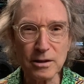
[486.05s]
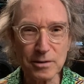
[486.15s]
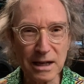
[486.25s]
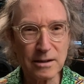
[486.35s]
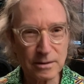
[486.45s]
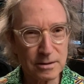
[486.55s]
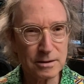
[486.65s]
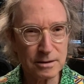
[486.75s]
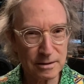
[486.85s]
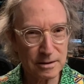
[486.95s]
you get
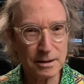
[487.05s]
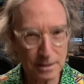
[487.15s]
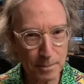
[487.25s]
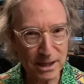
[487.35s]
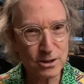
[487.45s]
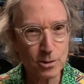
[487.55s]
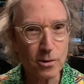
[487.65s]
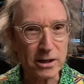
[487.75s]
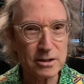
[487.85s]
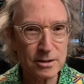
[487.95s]
the best
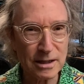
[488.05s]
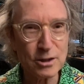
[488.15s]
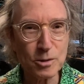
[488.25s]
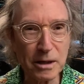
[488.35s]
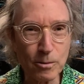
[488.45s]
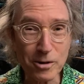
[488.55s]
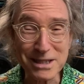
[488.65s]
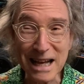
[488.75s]
toys. That's the way it works.